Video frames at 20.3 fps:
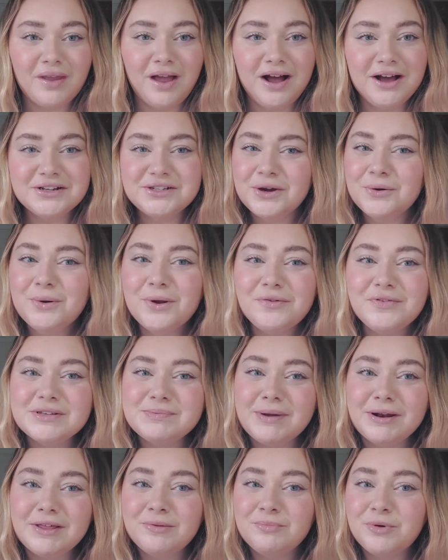I don't know if it's
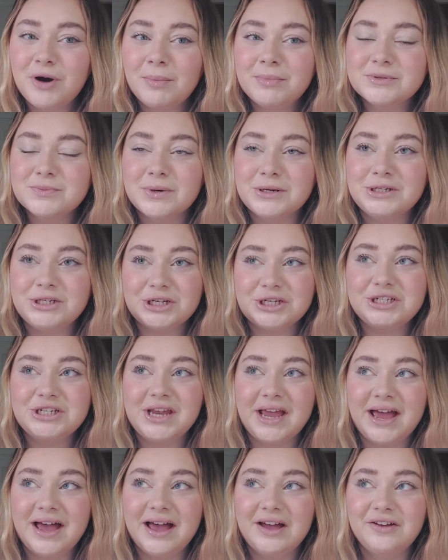better than Primark's one just
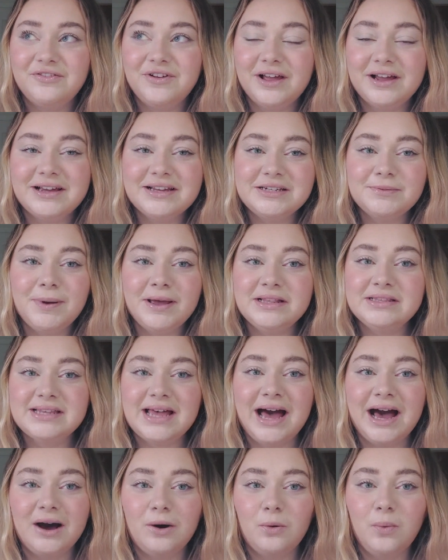yet. I feel like it depends
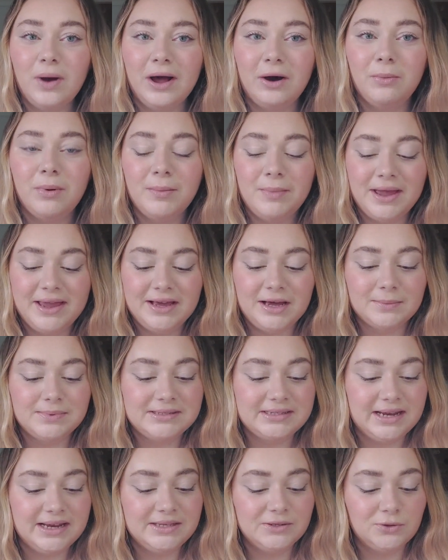how well my makeup
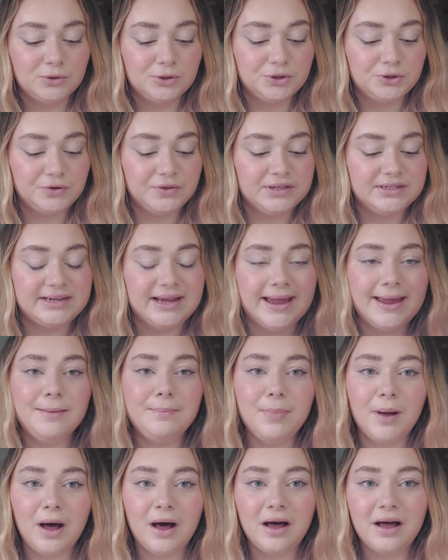stays on during the day.
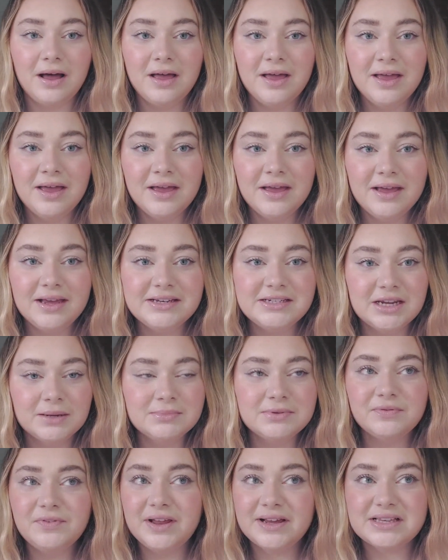But in
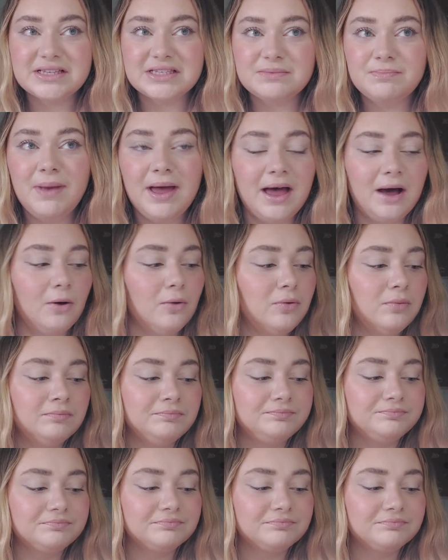terms of like smell,